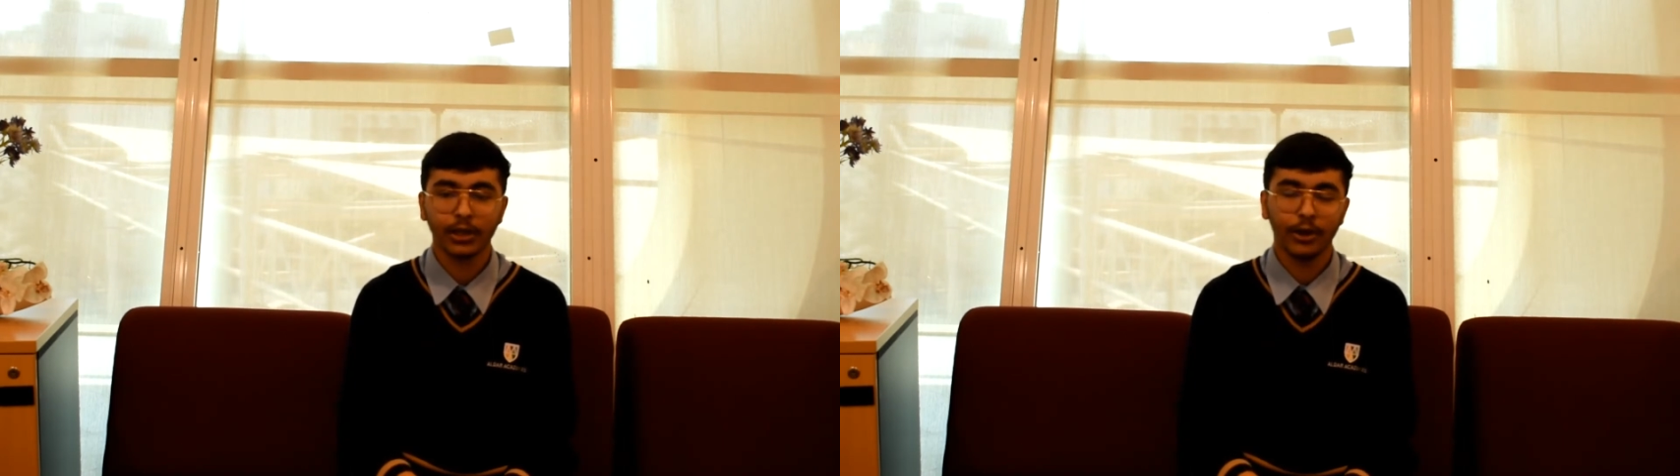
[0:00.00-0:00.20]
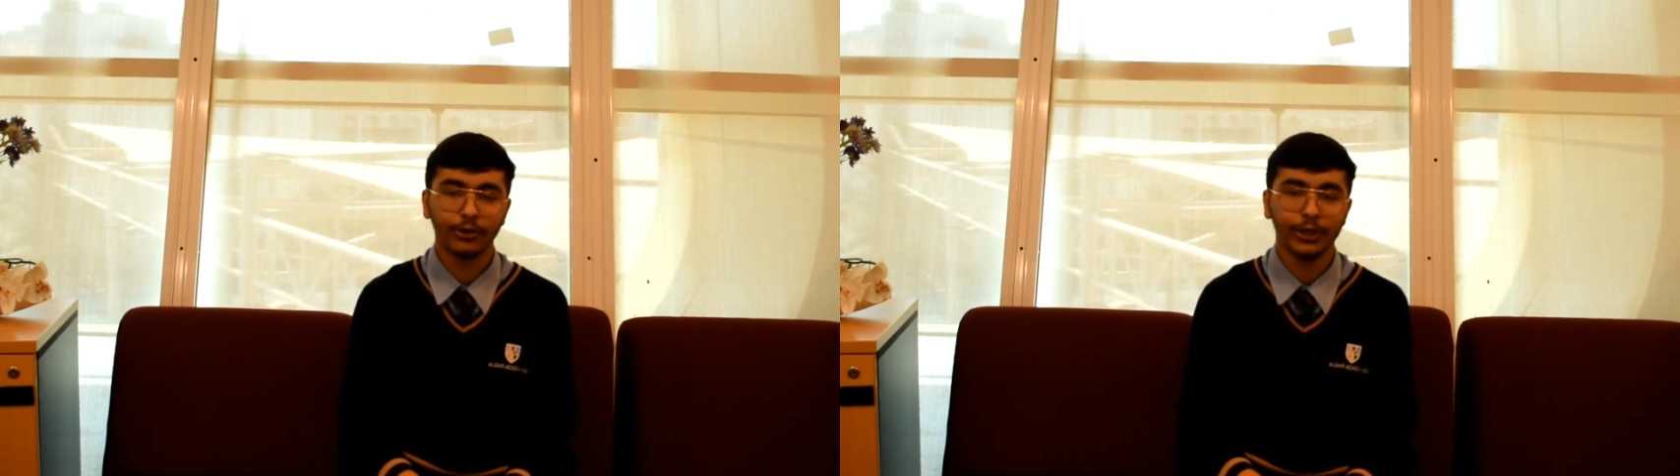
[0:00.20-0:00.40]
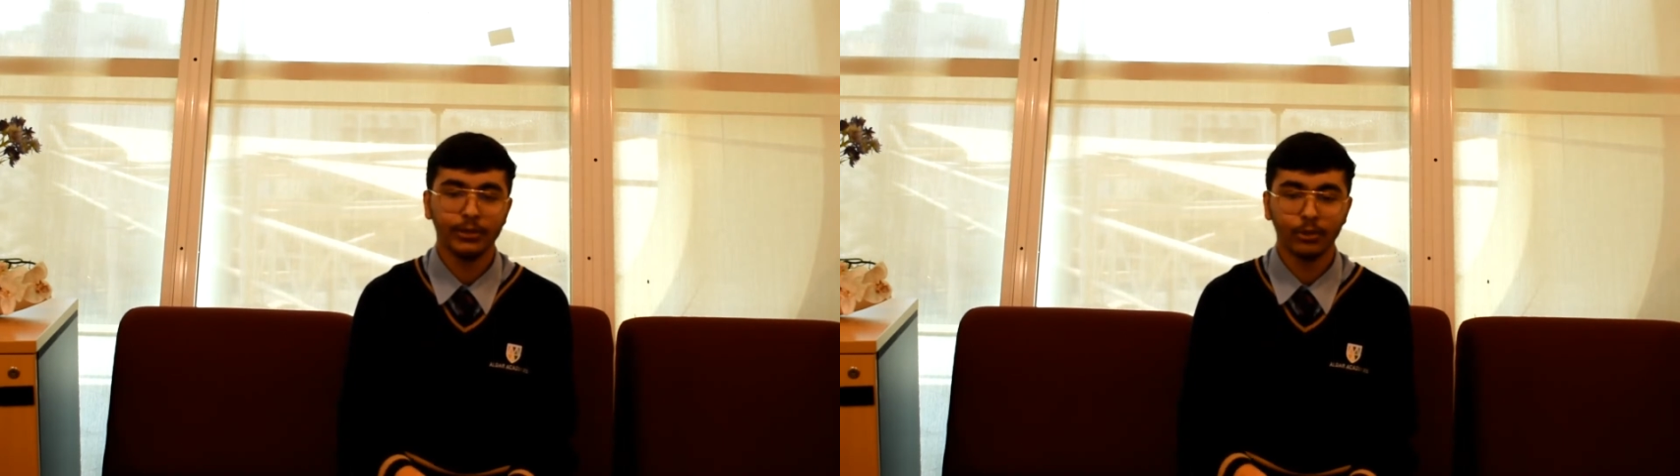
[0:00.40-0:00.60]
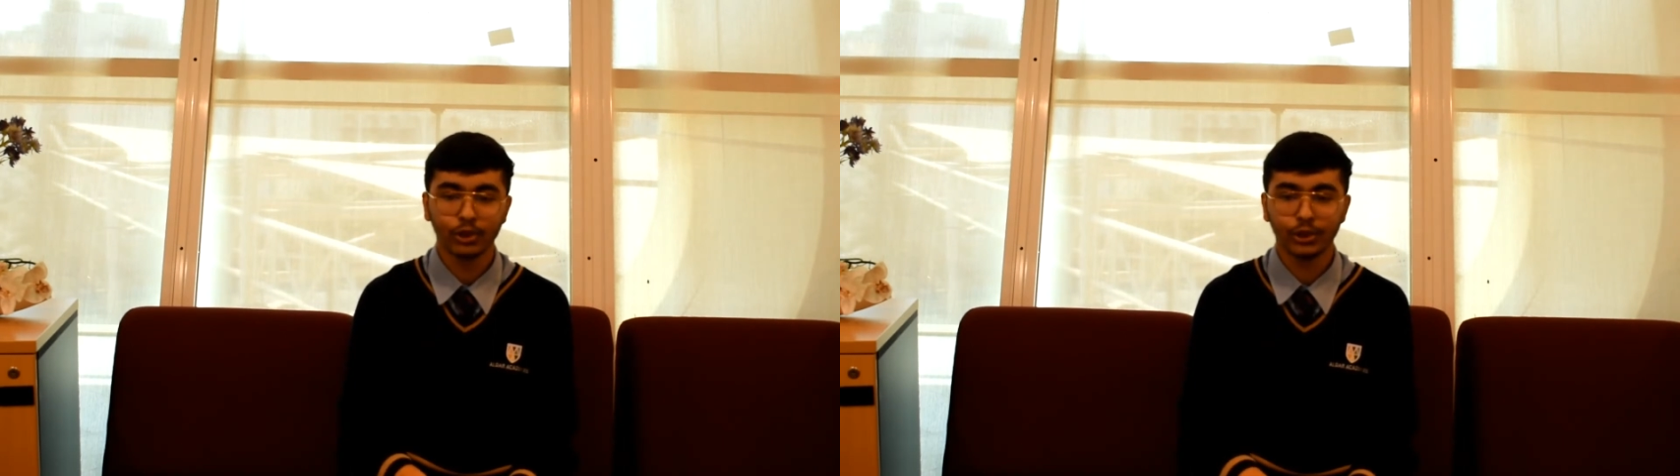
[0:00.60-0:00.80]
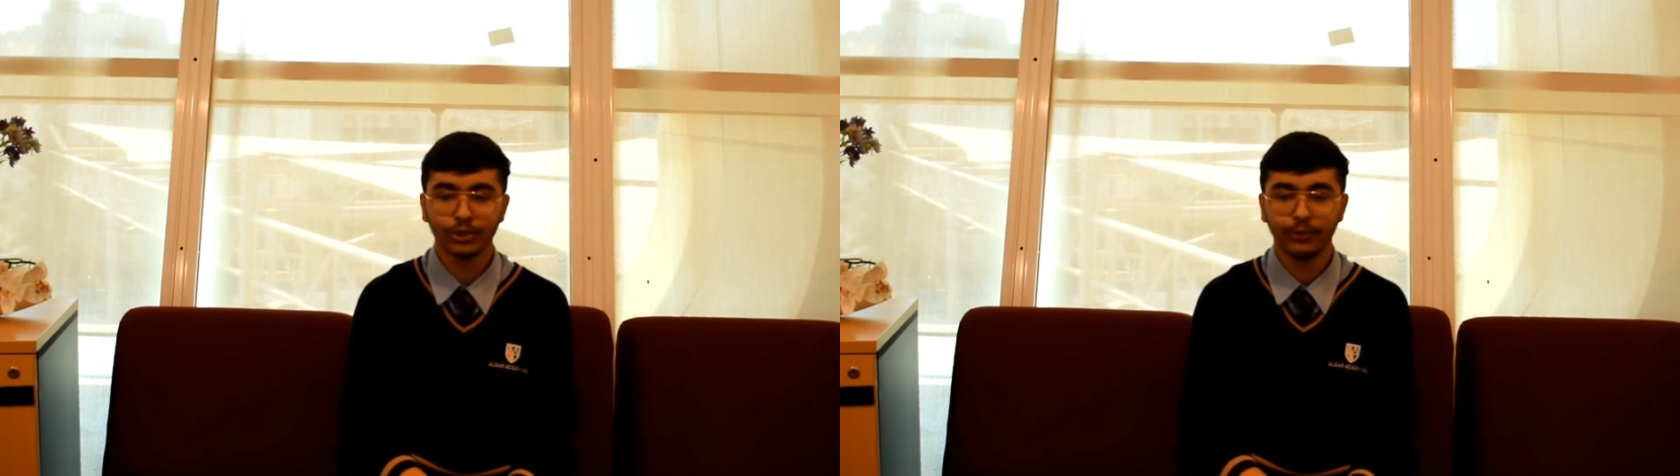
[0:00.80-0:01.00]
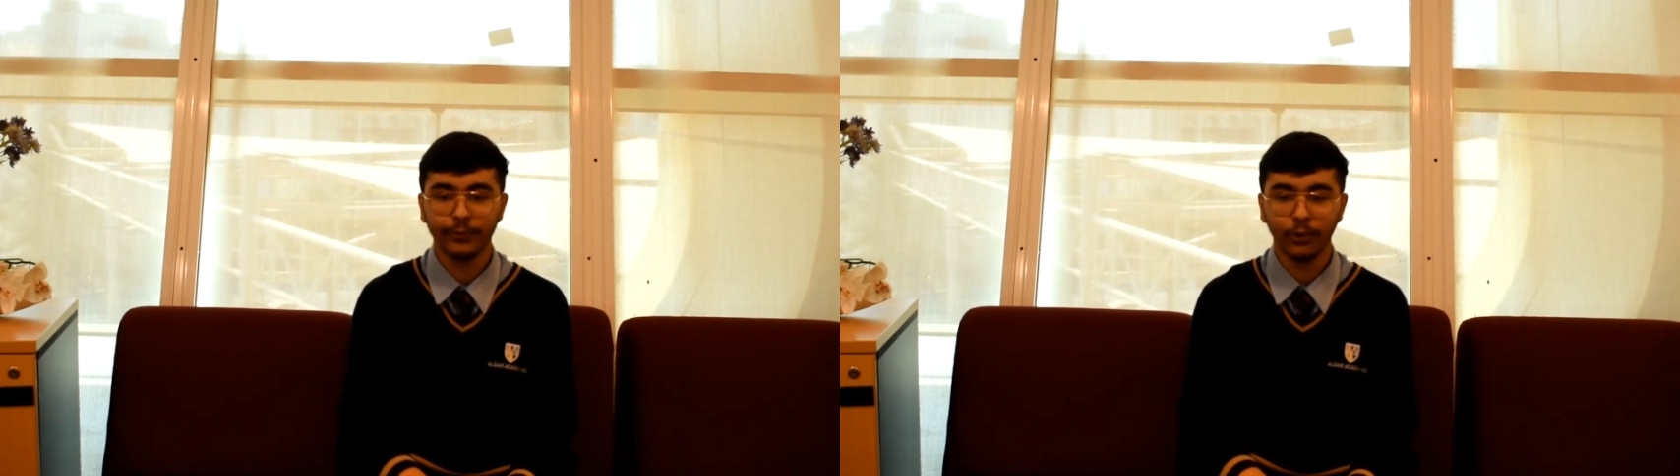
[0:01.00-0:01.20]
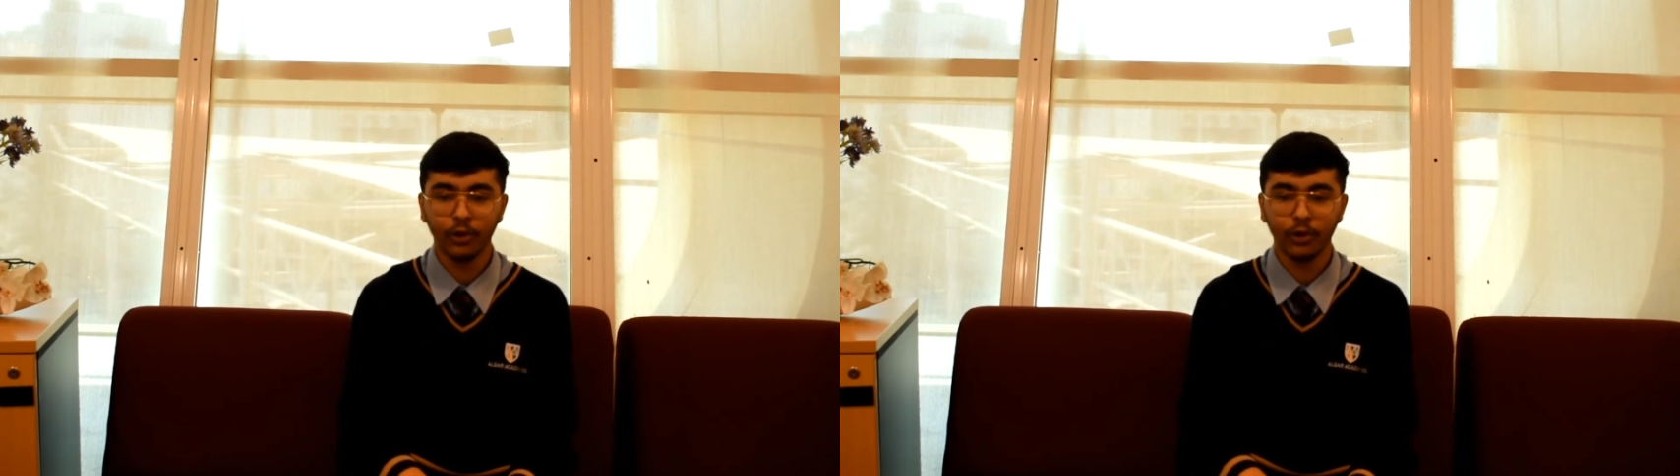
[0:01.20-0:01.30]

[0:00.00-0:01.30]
are there any motions on the floor